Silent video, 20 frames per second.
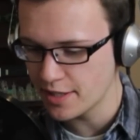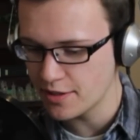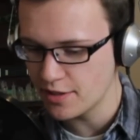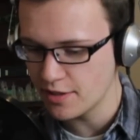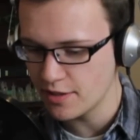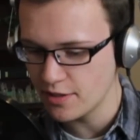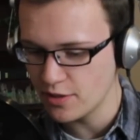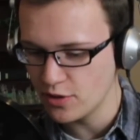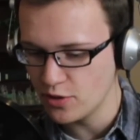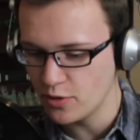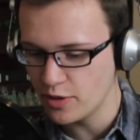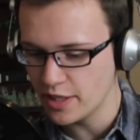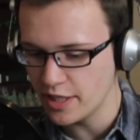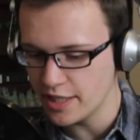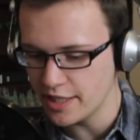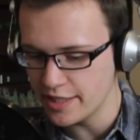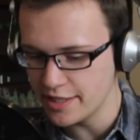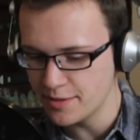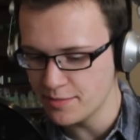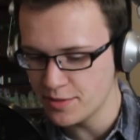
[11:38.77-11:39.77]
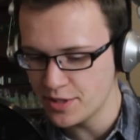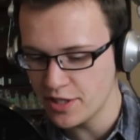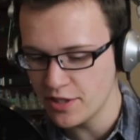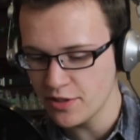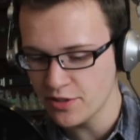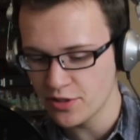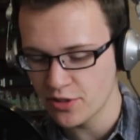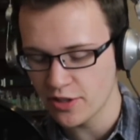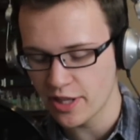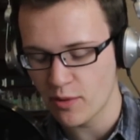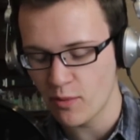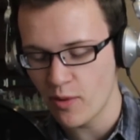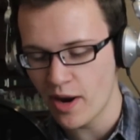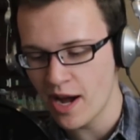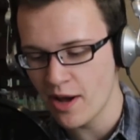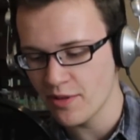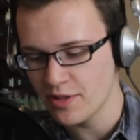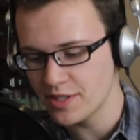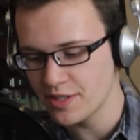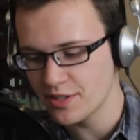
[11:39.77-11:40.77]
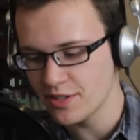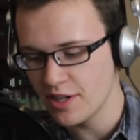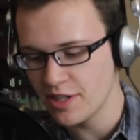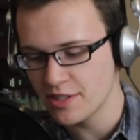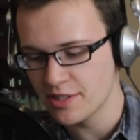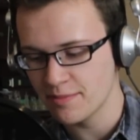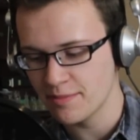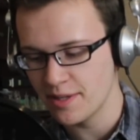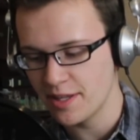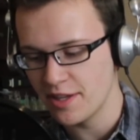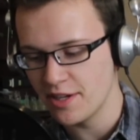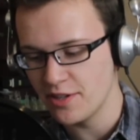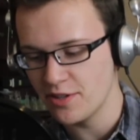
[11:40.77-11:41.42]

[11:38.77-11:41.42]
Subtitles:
Like, you can eat some Cheetos and you're like, wow, this is awesome.